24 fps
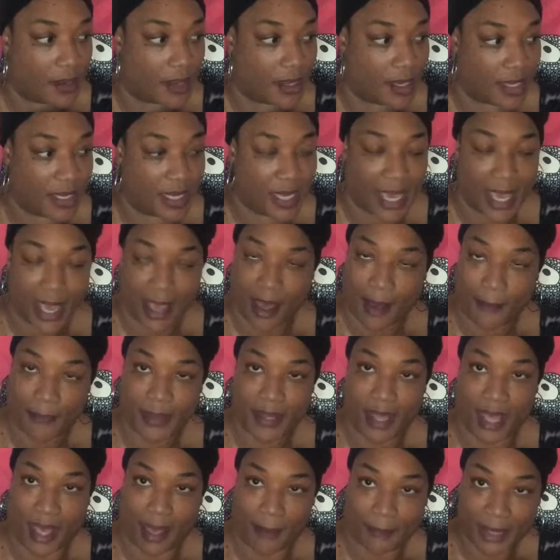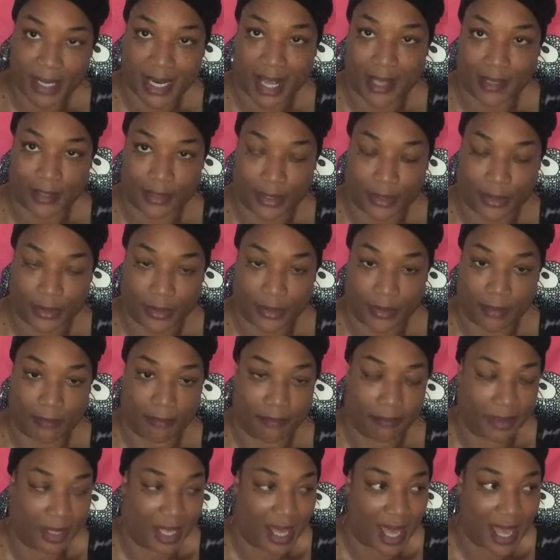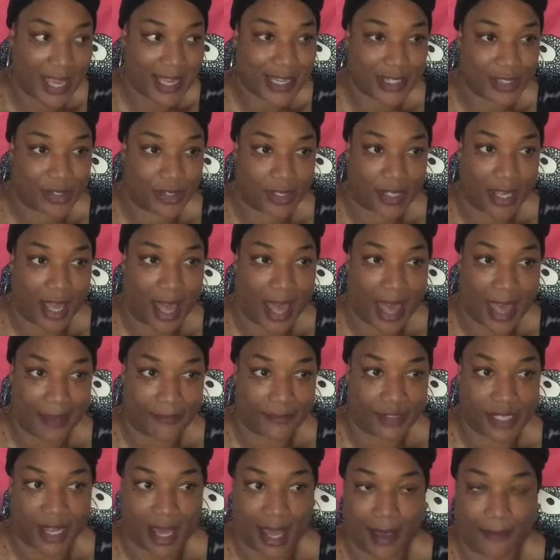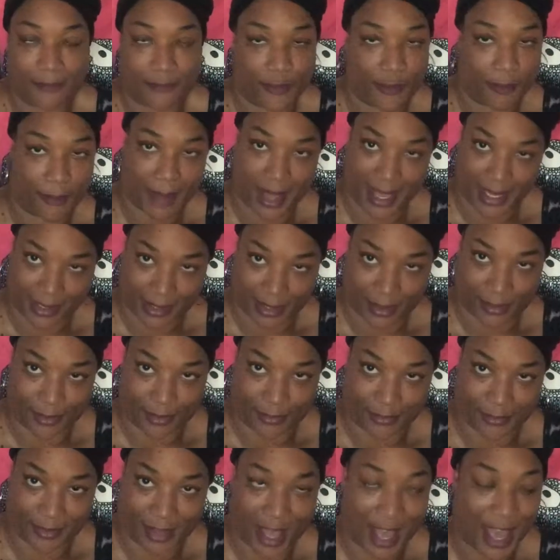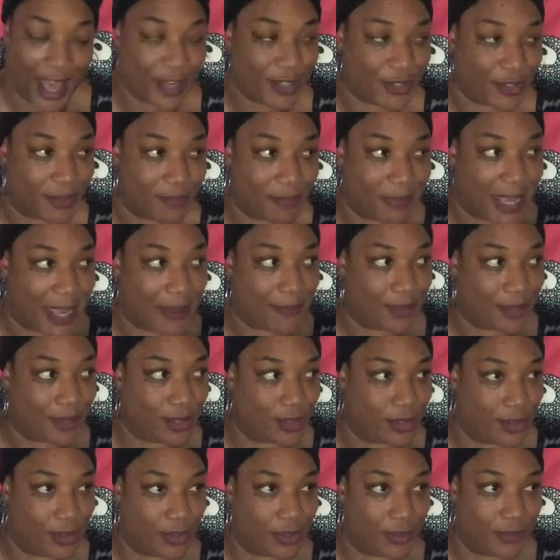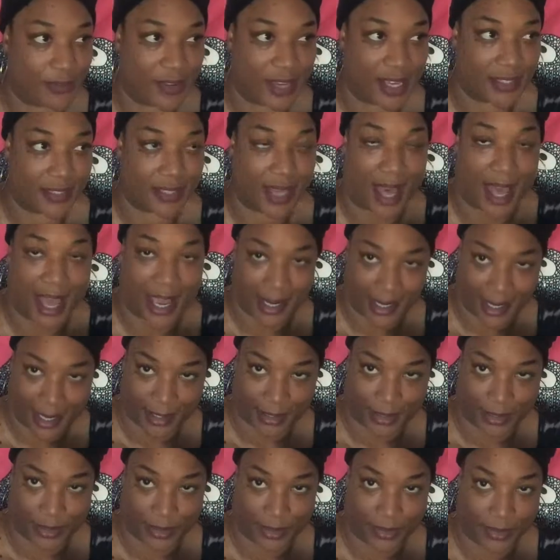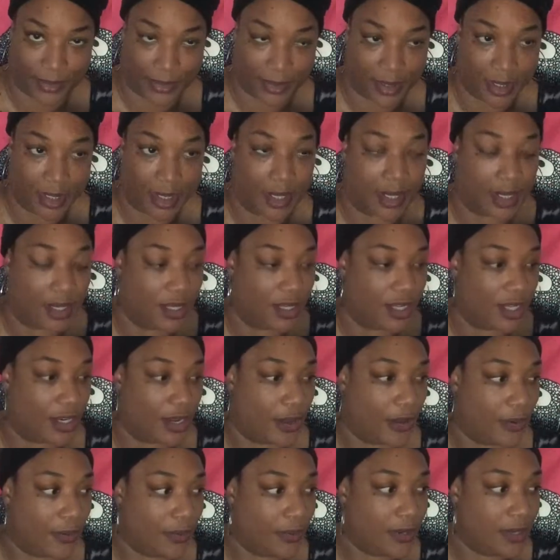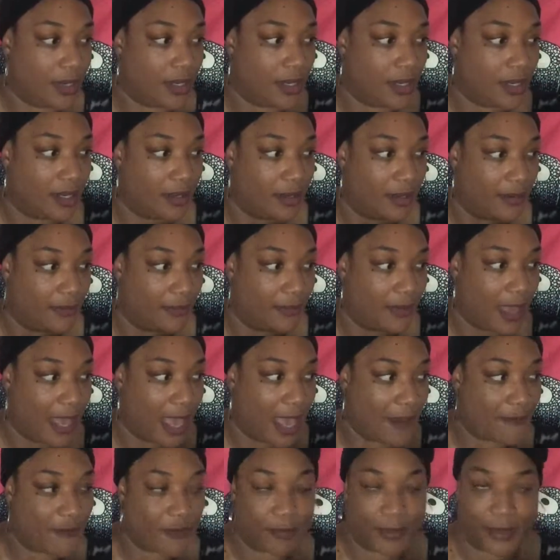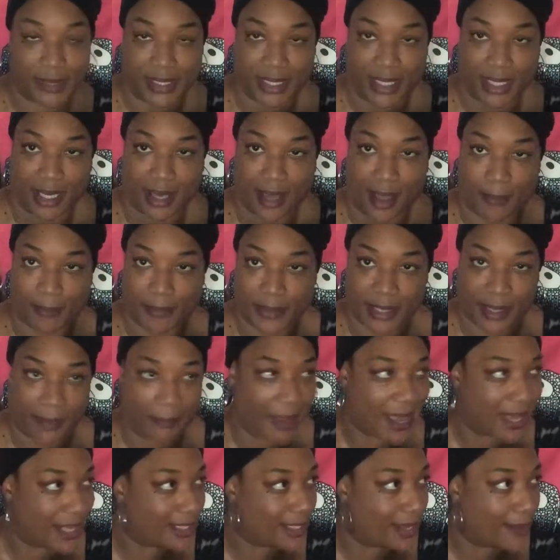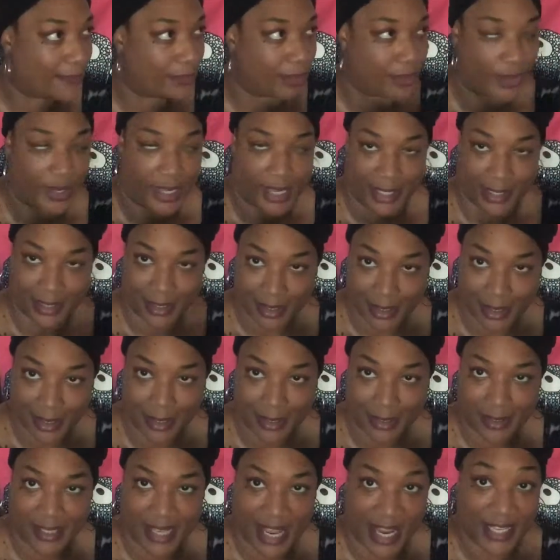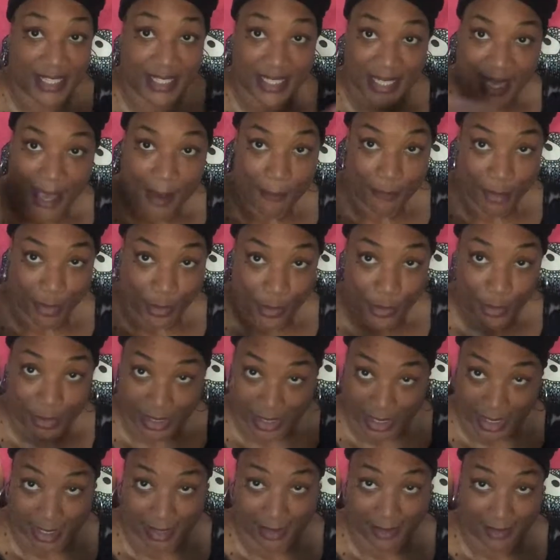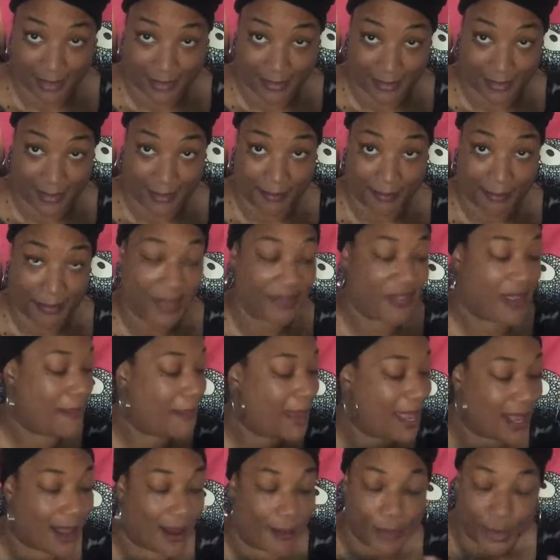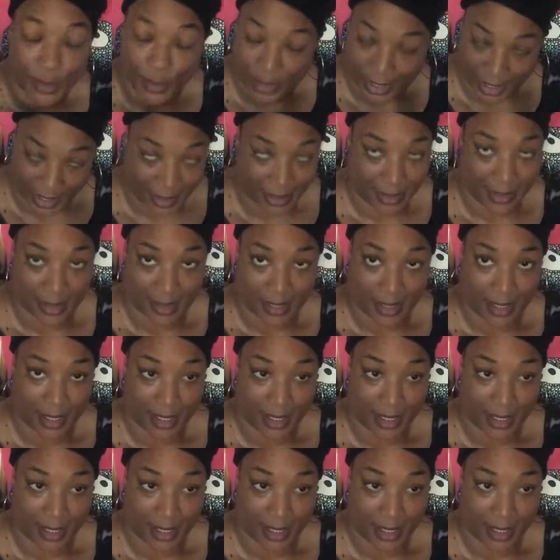yeah, I'm an adult, but I should have time for myself. I should be able to do the things I like to do. You know, everybody comes and makes up noise. They see I'm recording, but they make up noise.